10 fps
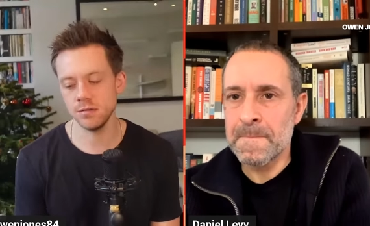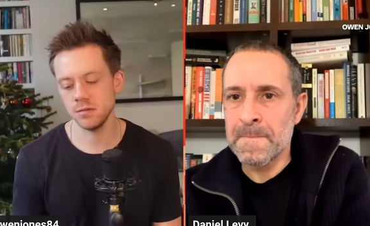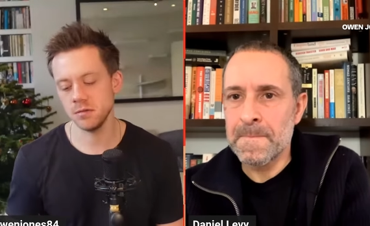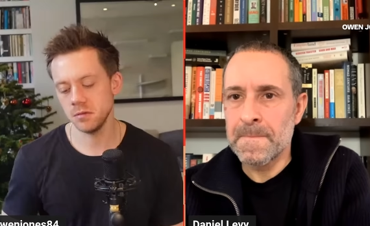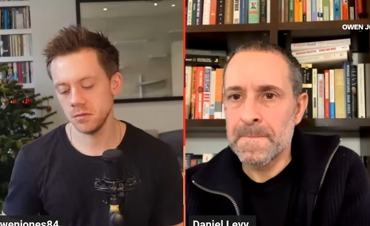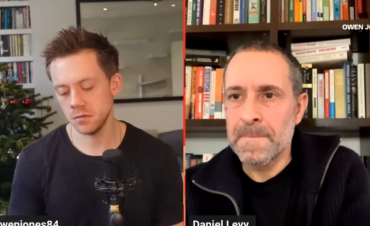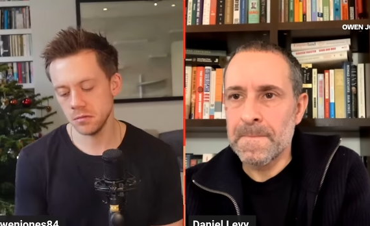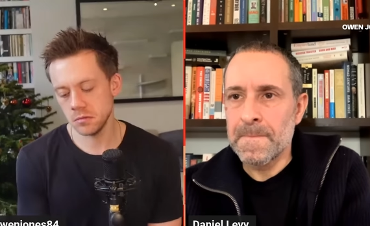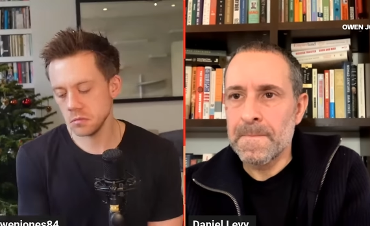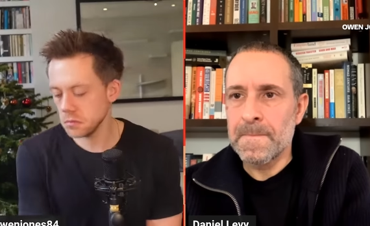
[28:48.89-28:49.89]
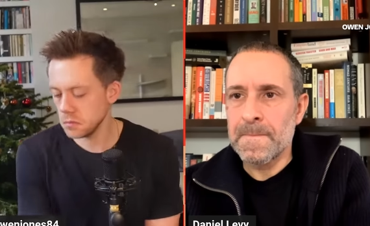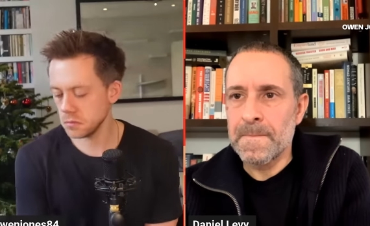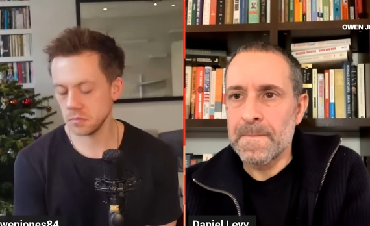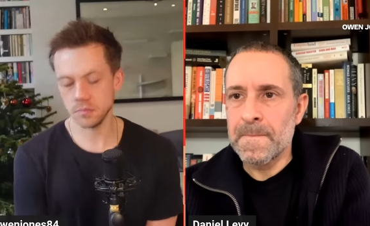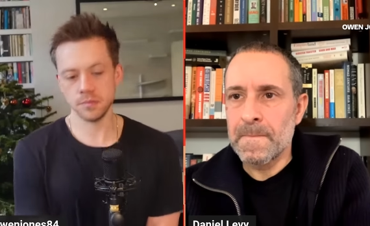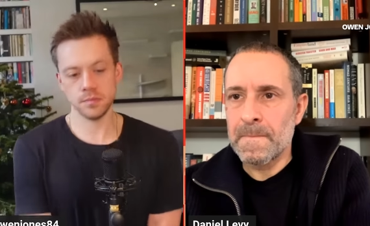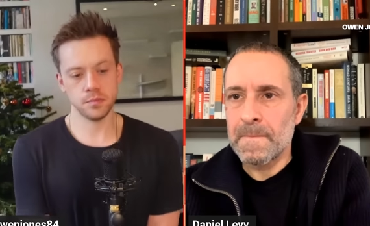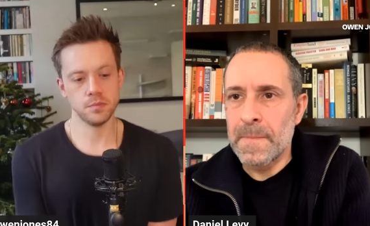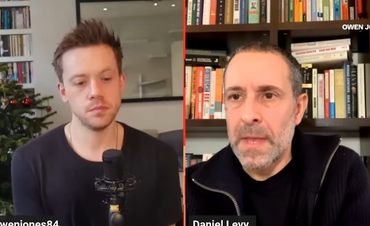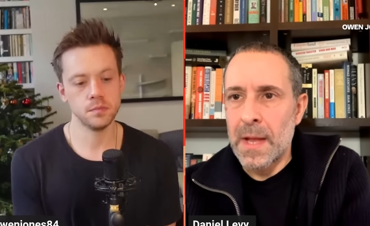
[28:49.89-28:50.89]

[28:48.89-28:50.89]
(silence)